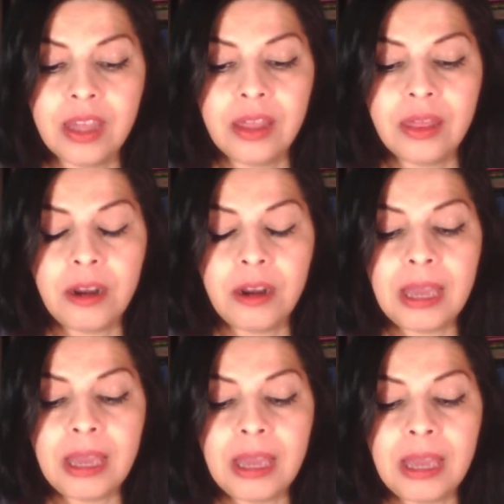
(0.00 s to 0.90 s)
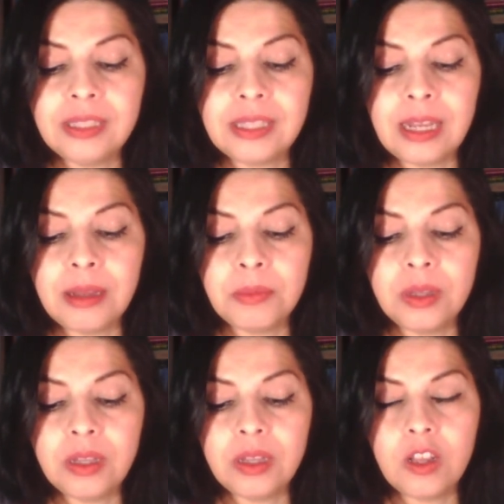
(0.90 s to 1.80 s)
There may be some
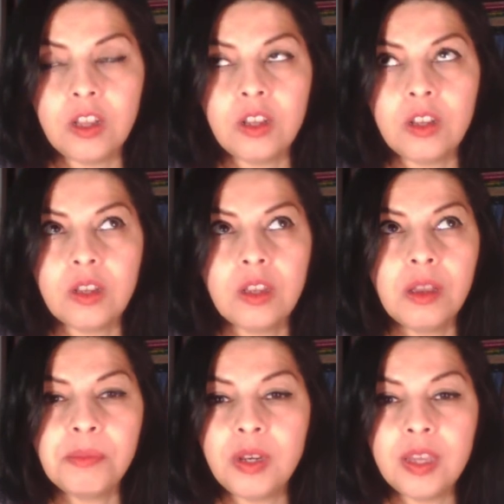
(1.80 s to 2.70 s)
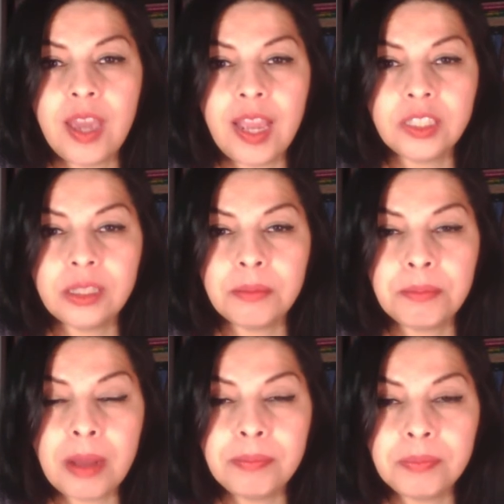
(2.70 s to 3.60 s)
communication
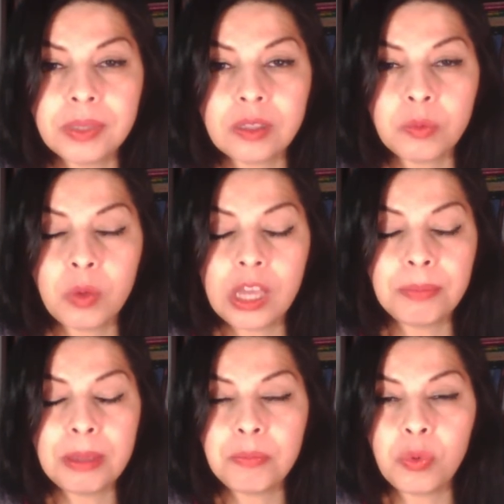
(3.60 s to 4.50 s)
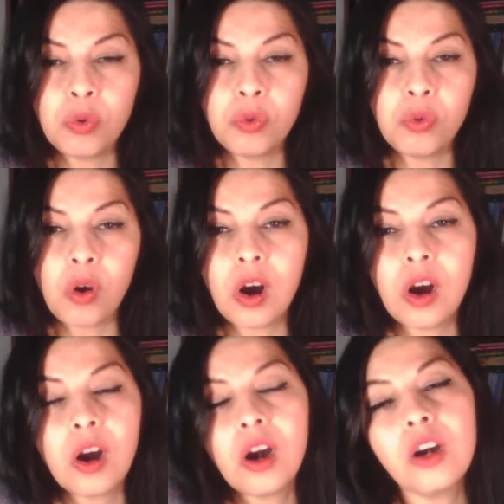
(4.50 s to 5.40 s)
bumps with people who
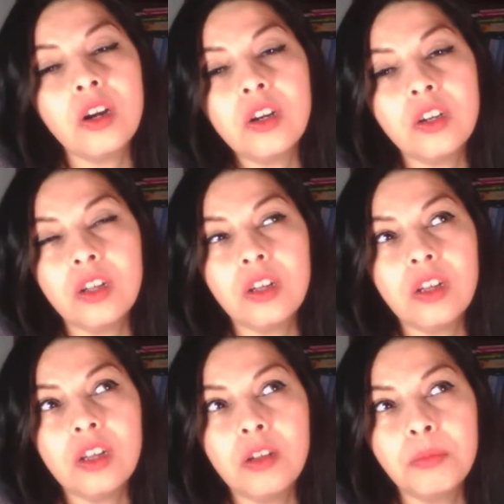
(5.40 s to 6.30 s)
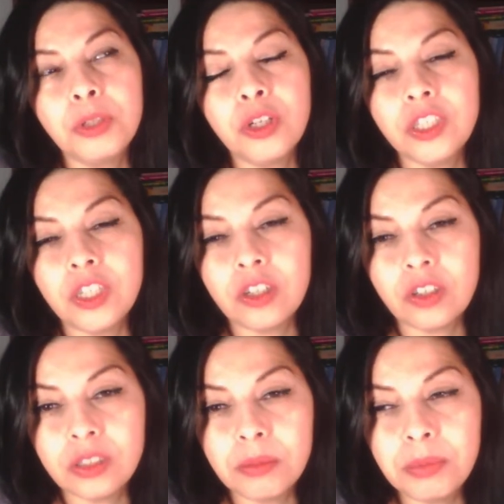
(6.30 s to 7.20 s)
are your younger
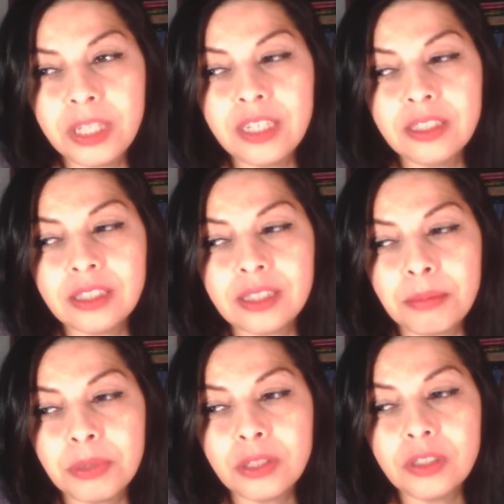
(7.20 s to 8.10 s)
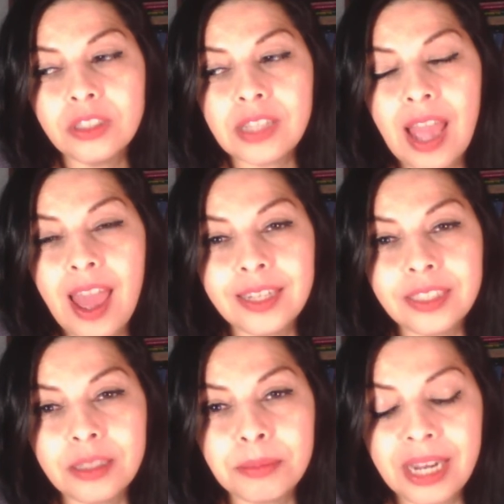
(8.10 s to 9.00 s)
siblings, neighbors, and
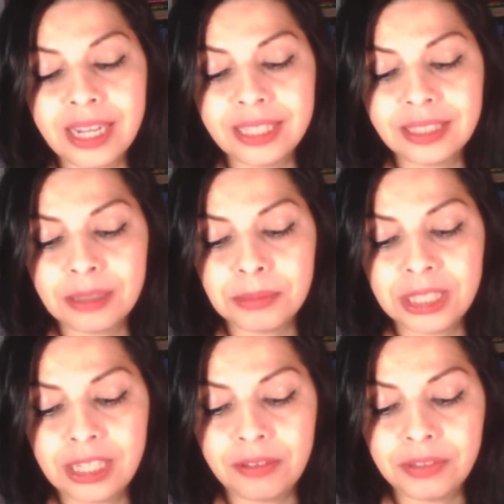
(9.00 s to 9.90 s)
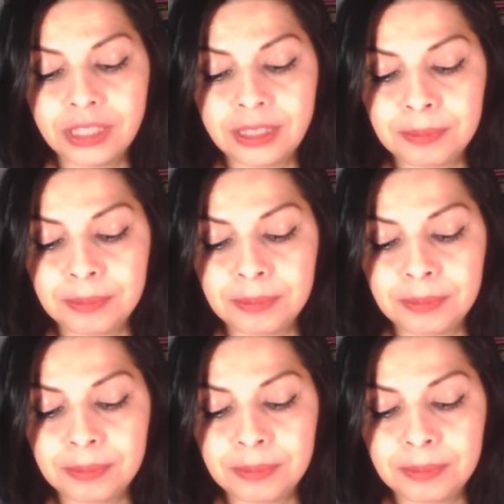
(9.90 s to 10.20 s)
Geminis themselves.